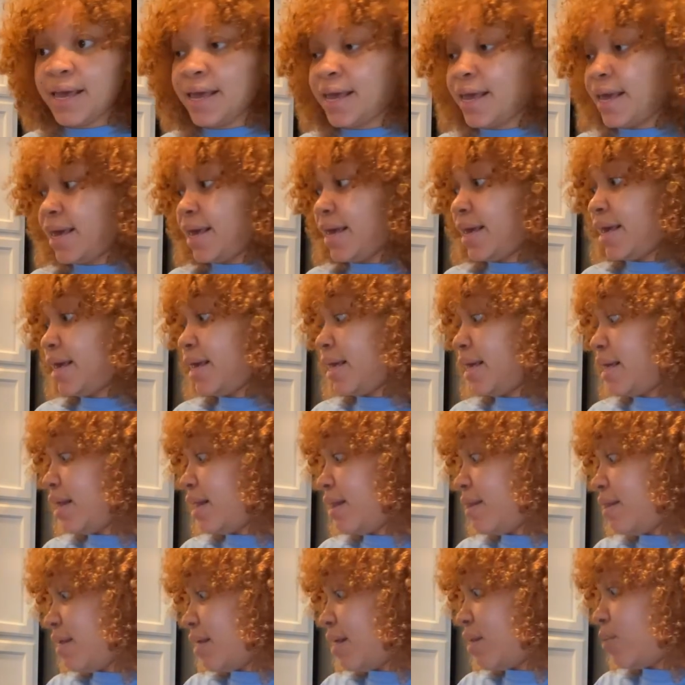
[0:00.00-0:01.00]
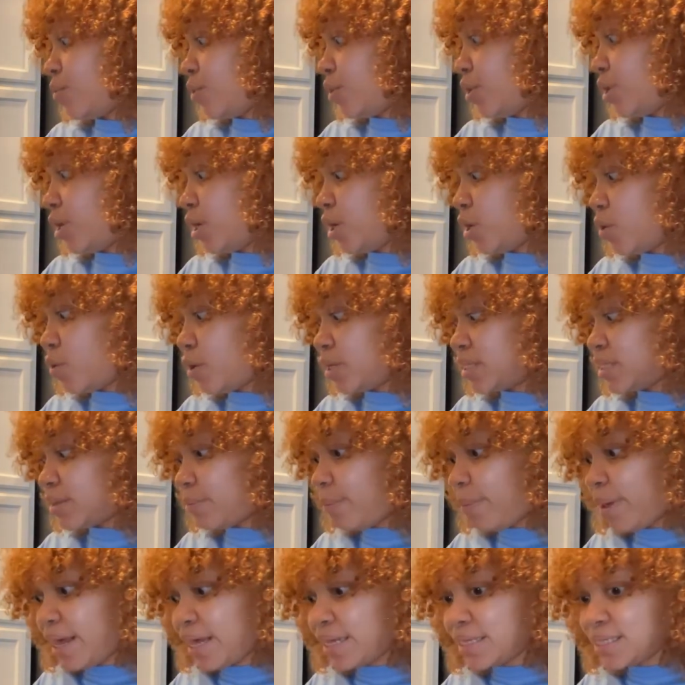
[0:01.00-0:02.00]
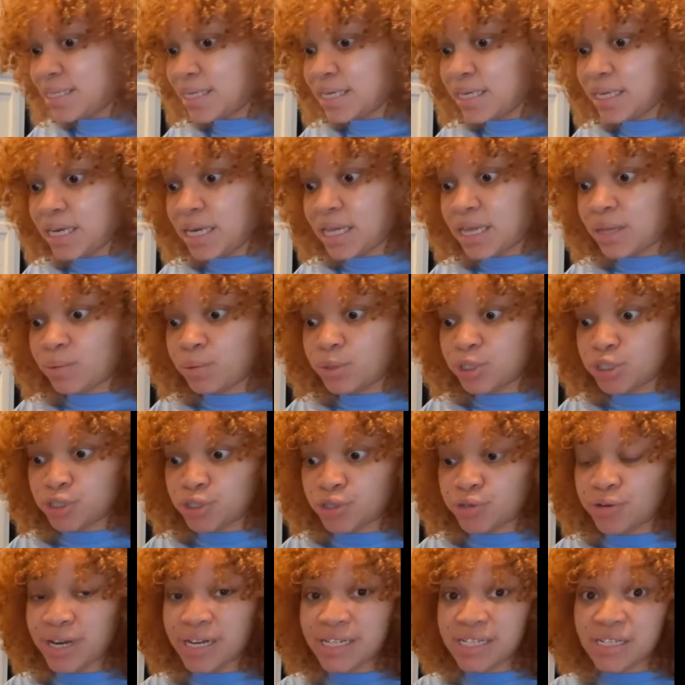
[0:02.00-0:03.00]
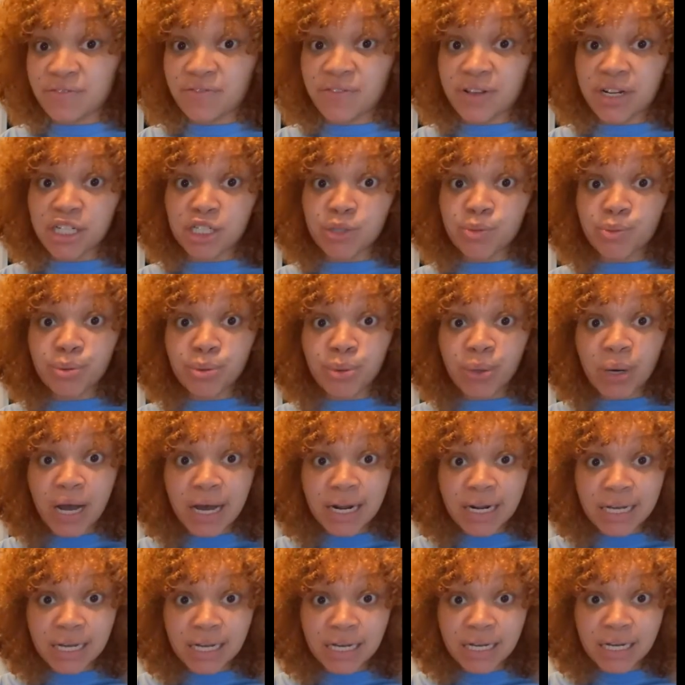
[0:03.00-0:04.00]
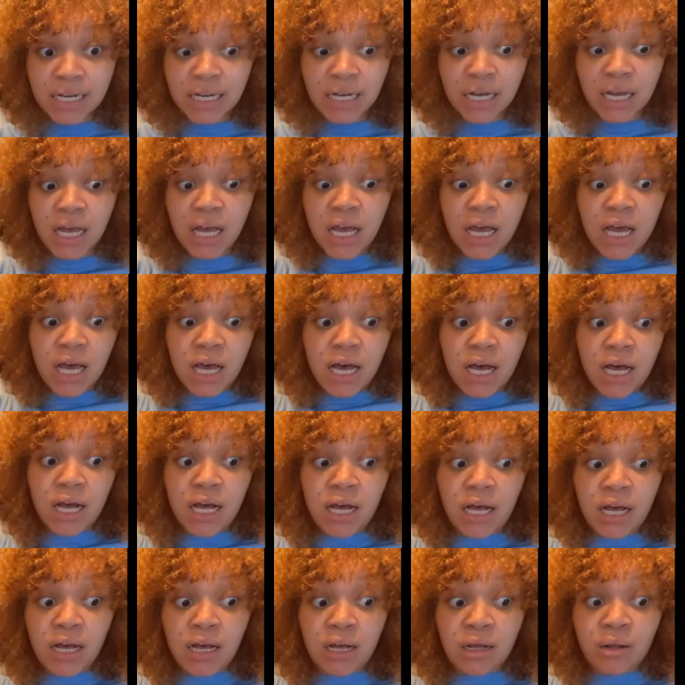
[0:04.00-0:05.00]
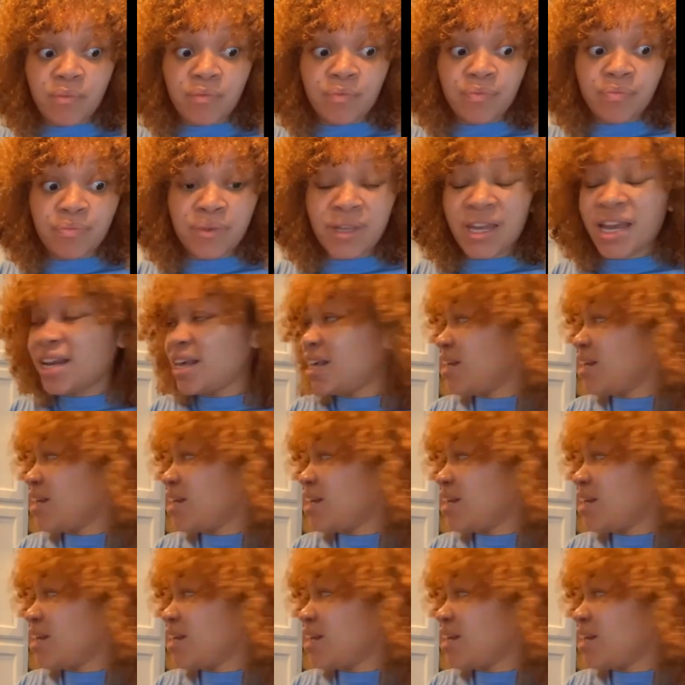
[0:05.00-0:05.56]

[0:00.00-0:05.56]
and then we're gonna go on to painting, and then we'll show you guys the finished product. Any